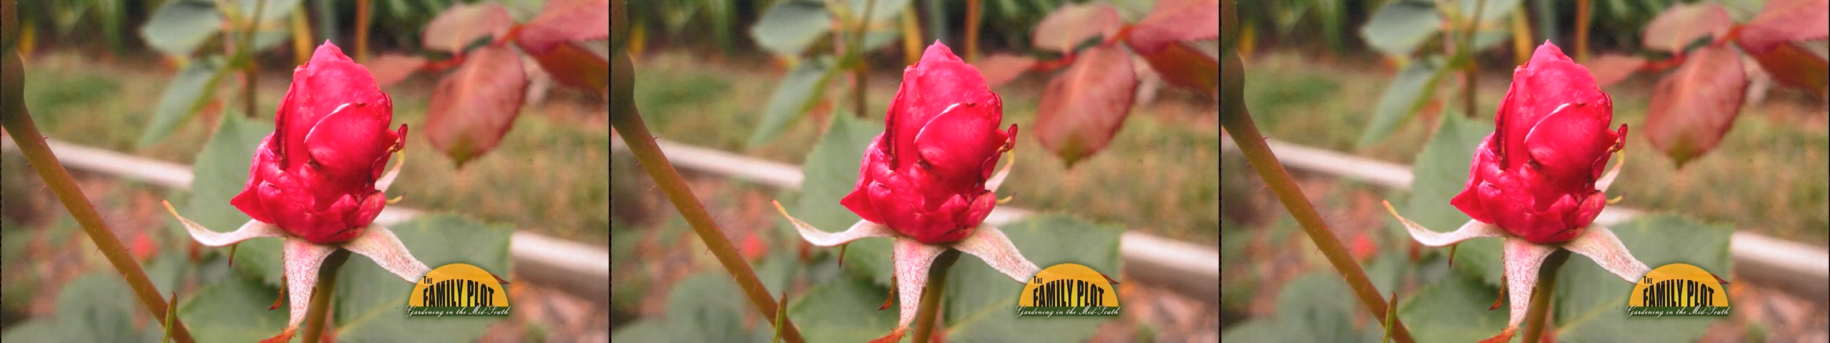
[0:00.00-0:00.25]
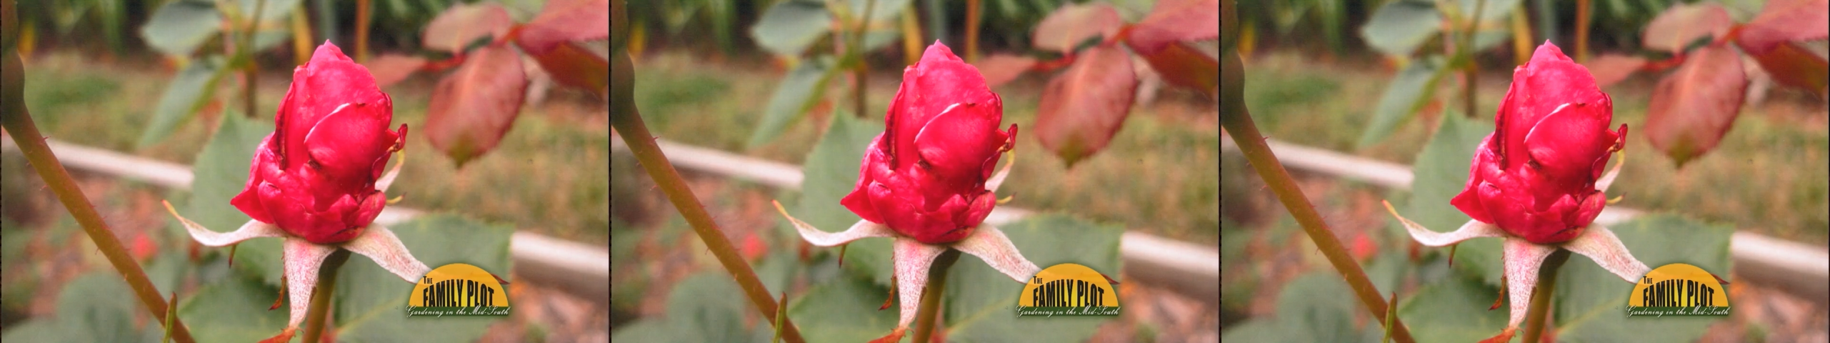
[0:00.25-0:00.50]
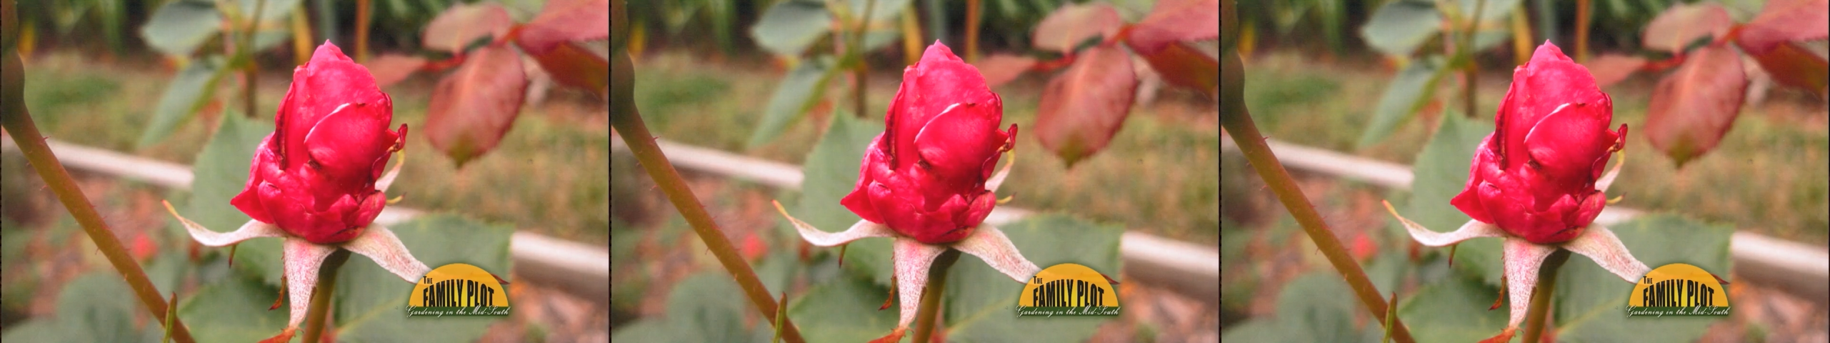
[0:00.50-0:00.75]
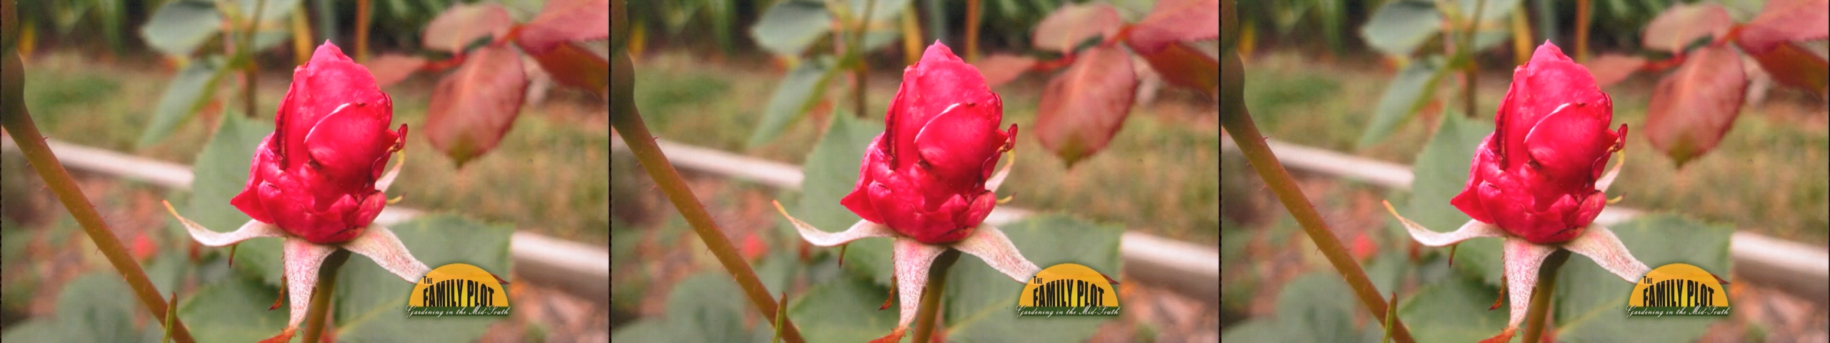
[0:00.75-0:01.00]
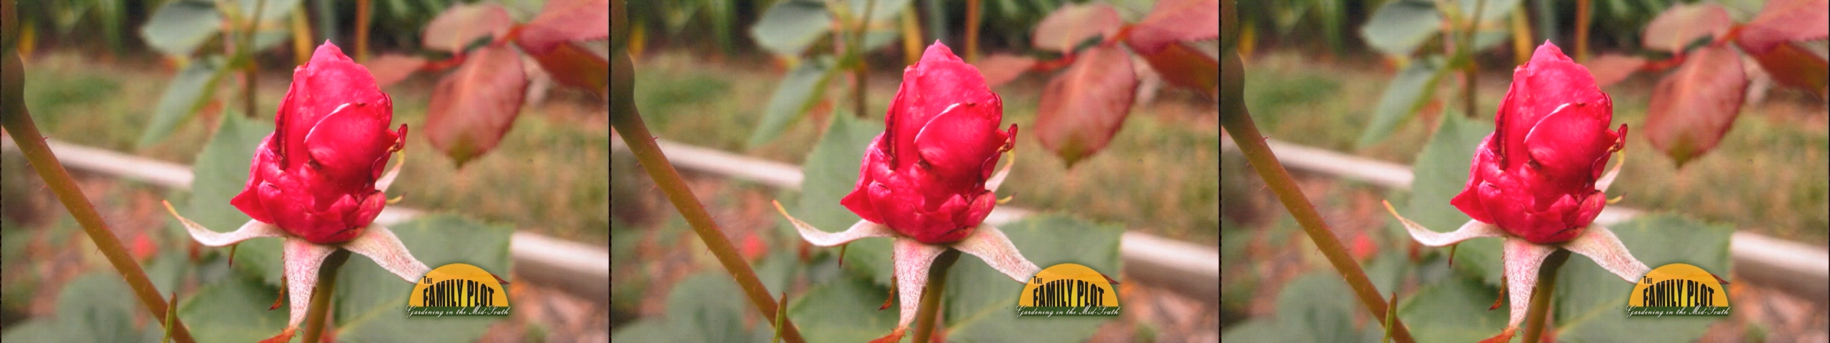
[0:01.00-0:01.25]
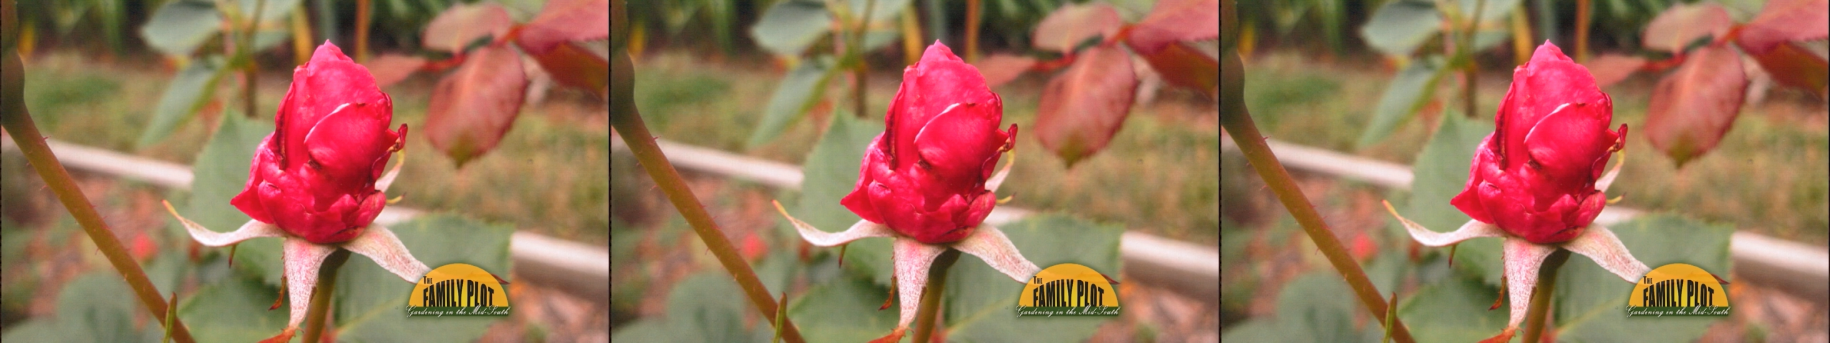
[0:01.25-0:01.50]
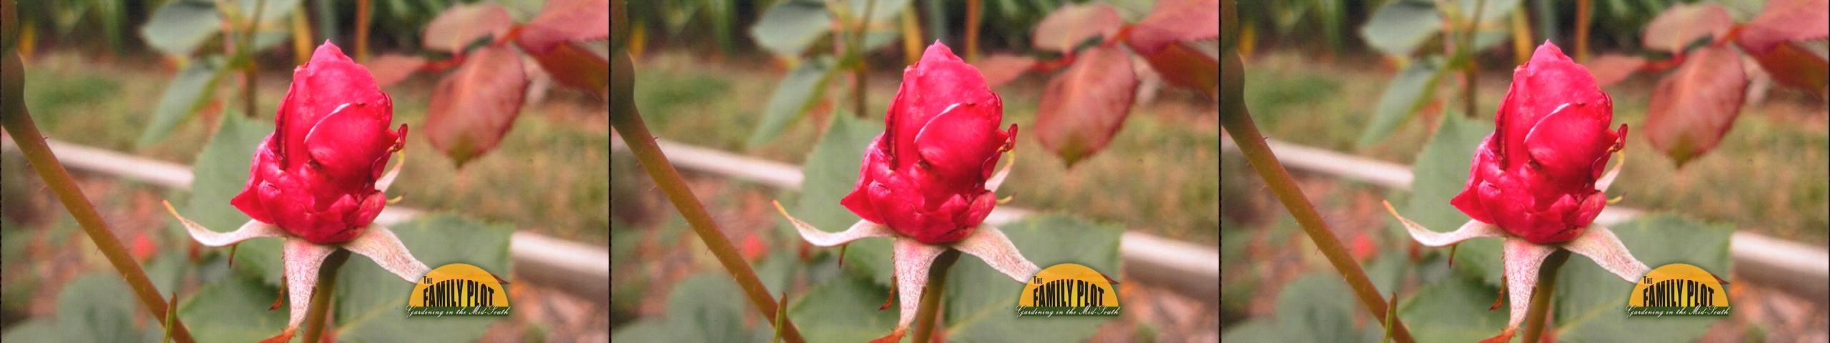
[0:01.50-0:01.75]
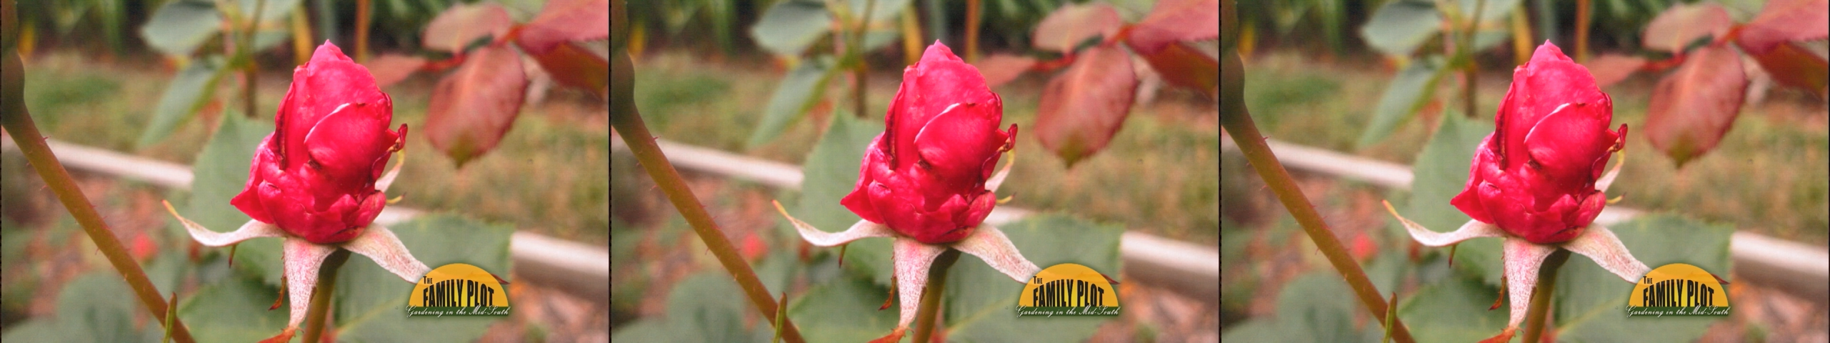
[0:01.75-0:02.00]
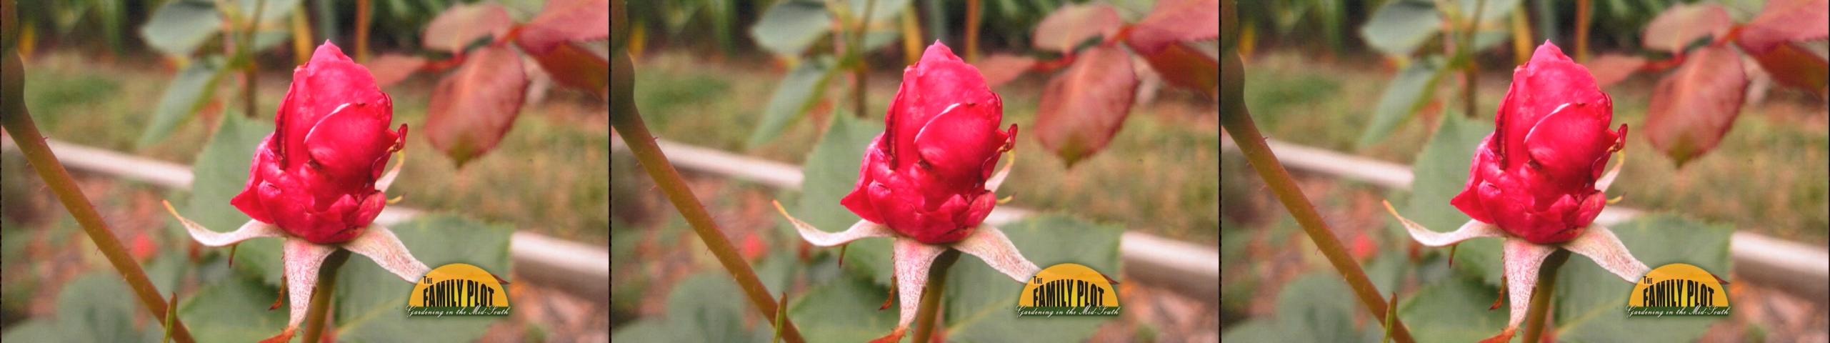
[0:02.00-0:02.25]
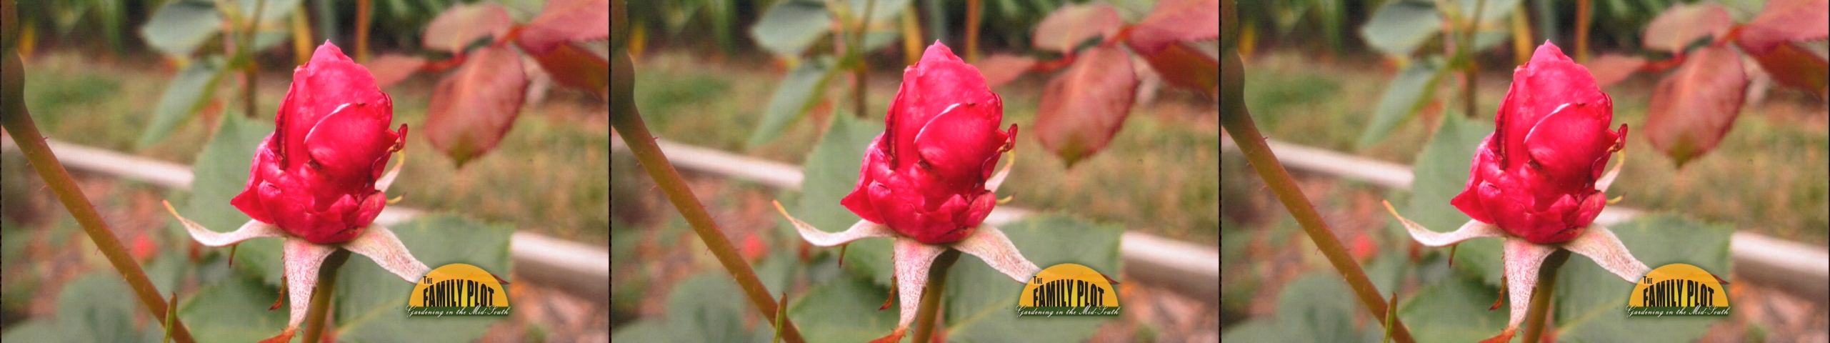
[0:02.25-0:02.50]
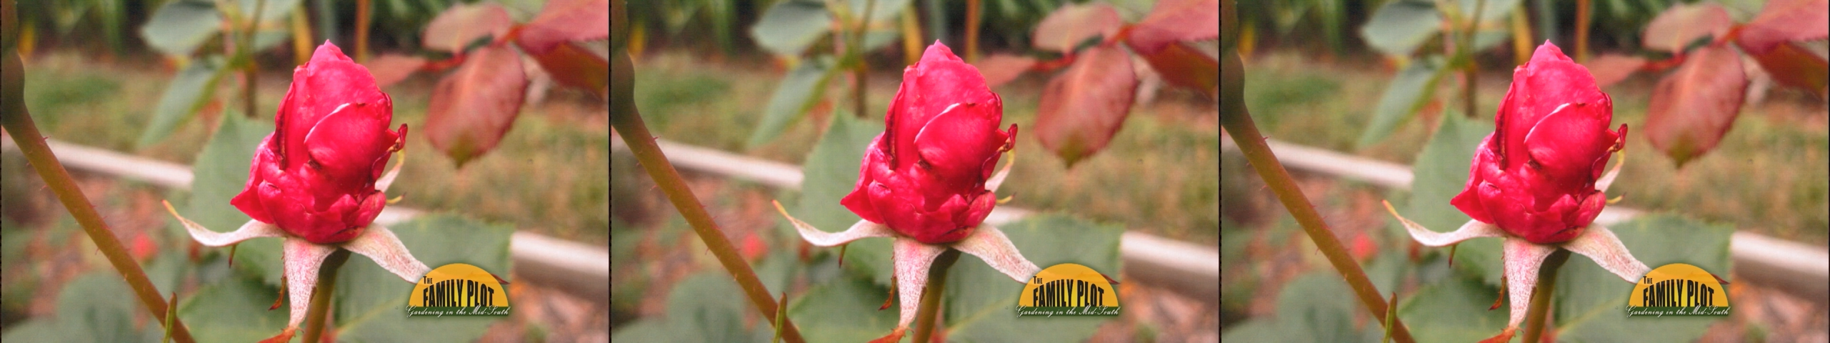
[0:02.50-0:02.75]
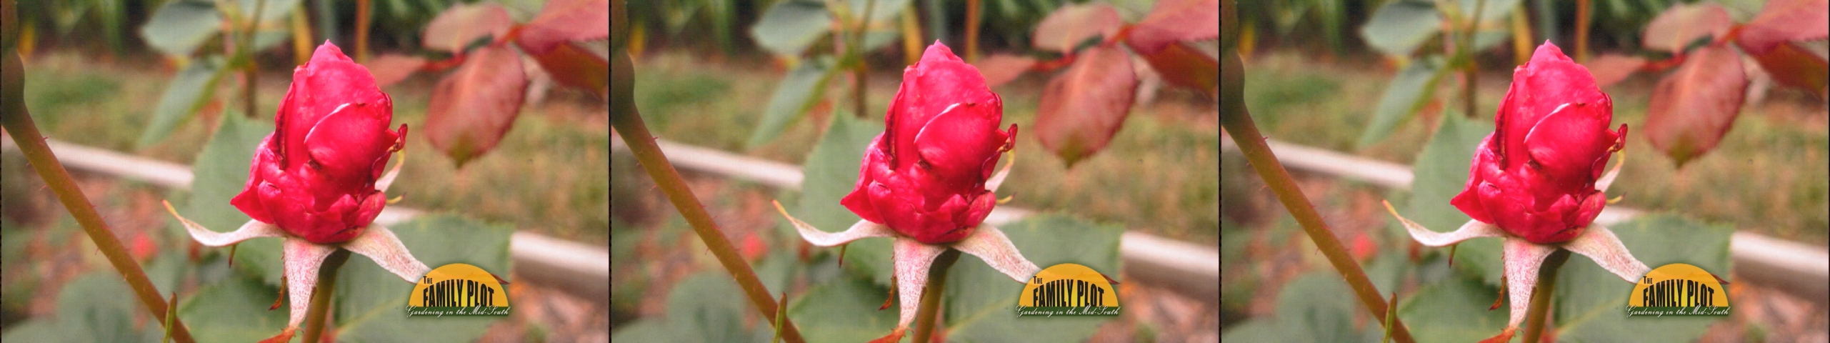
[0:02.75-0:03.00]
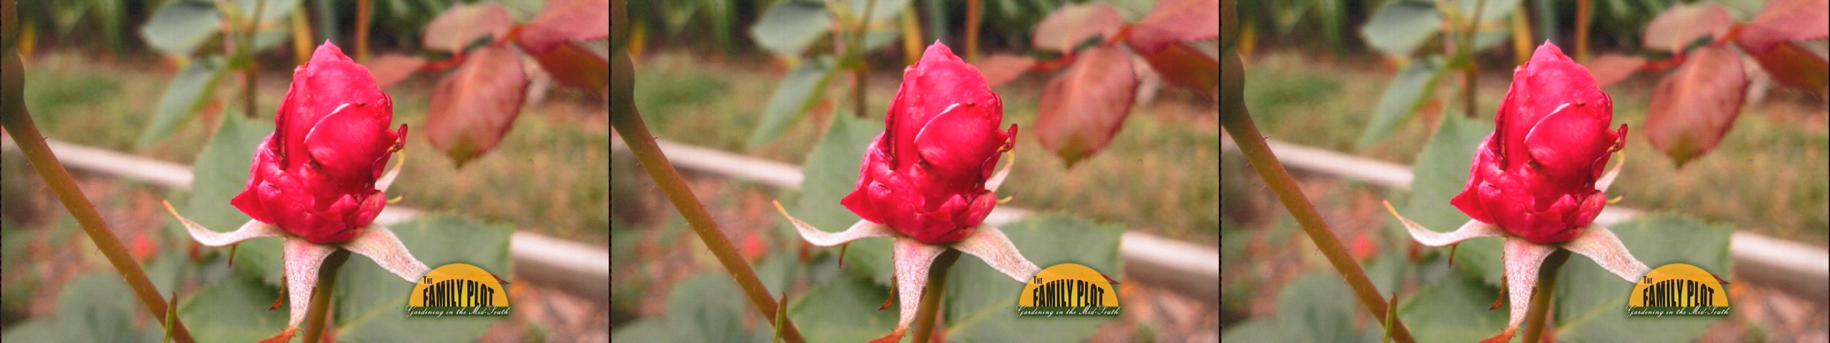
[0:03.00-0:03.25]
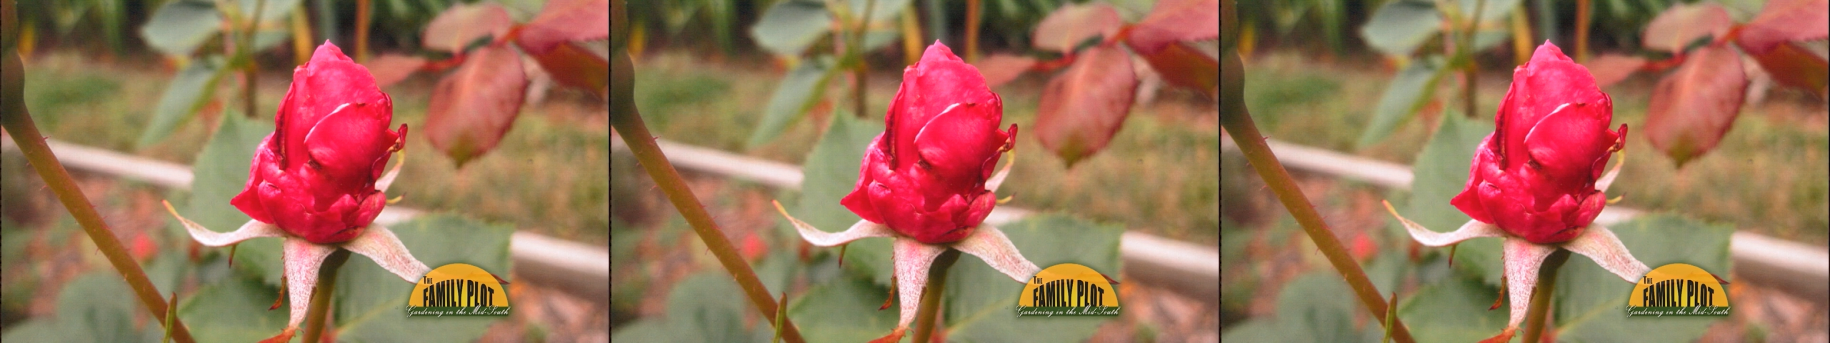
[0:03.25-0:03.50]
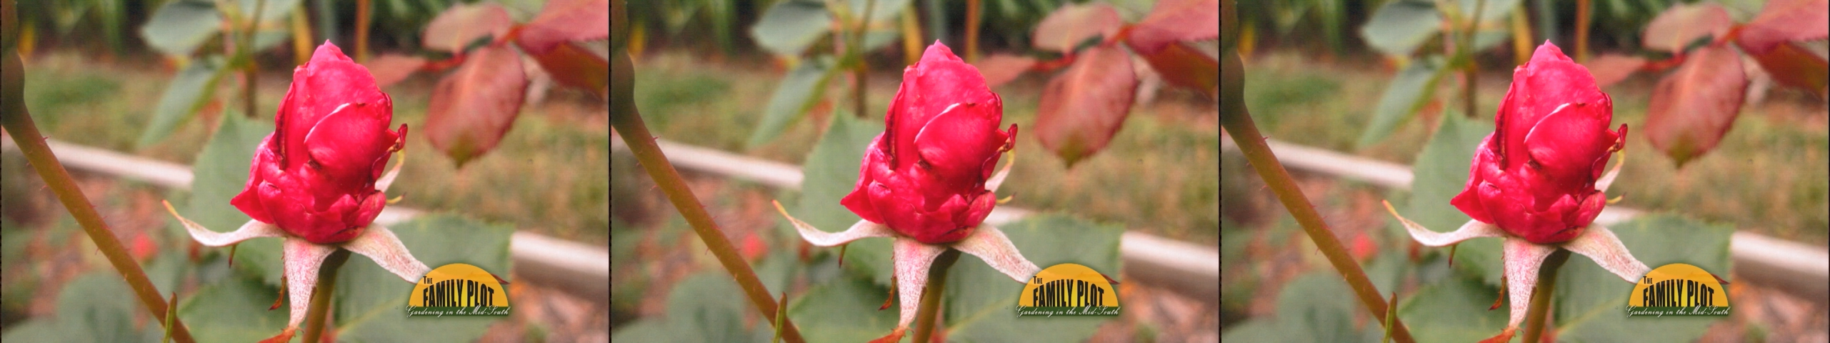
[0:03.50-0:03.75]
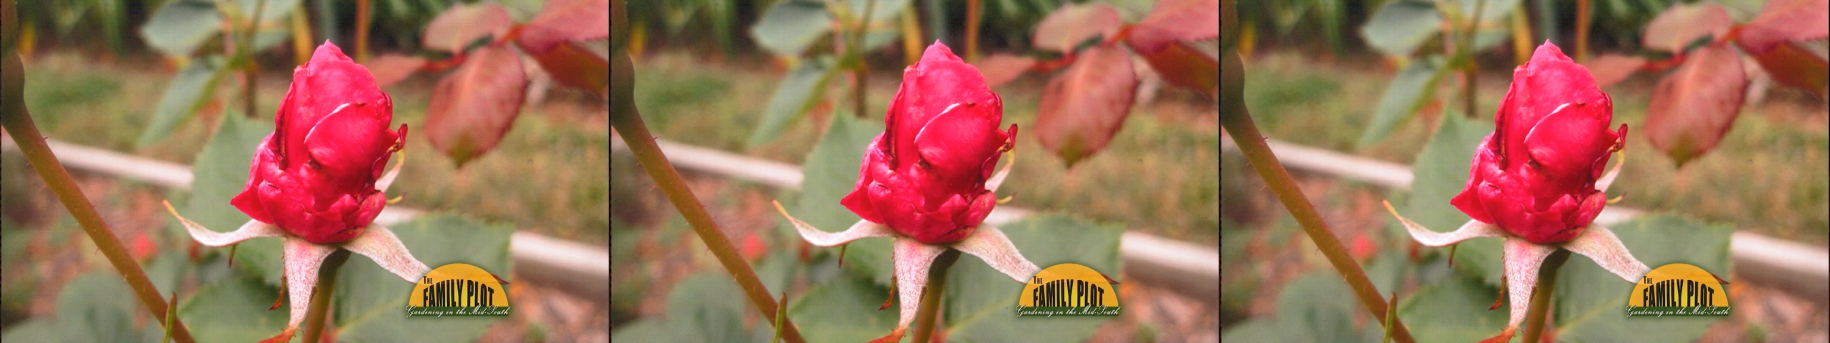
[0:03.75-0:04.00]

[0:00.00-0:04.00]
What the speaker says: [unreadable: no face in view]